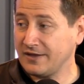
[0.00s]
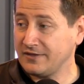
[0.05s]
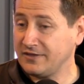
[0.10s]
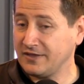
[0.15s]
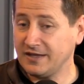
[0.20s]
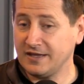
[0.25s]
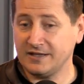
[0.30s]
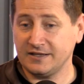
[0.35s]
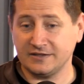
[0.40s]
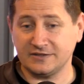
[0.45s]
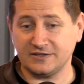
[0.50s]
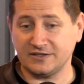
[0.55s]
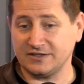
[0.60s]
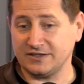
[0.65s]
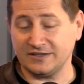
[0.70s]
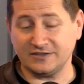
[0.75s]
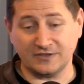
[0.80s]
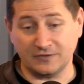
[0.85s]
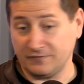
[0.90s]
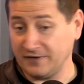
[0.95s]
I think
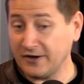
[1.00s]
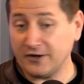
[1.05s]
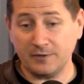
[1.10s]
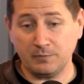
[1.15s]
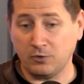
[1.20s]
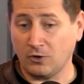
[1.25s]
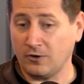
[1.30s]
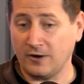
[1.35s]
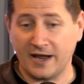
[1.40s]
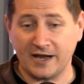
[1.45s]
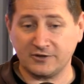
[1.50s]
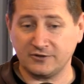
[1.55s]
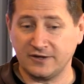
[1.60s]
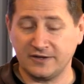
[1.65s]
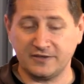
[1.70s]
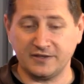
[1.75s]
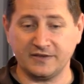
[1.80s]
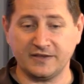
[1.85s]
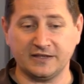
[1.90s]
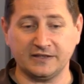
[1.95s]
it's yeah. it's a very poor
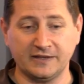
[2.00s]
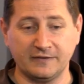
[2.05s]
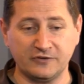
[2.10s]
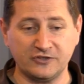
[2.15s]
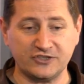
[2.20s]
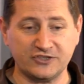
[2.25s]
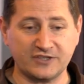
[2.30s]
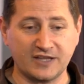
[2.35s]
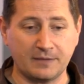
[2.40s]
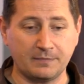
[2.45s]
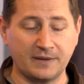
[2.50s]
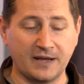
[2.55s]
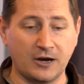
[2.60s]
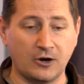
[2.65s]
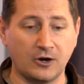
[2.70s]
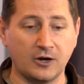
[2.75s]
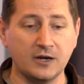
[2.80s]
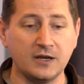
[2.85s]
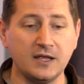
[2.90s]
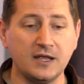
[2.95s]
actor. I think that leverages that
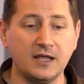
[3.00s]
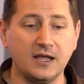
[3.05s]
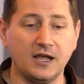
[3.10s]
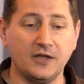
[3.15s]
power.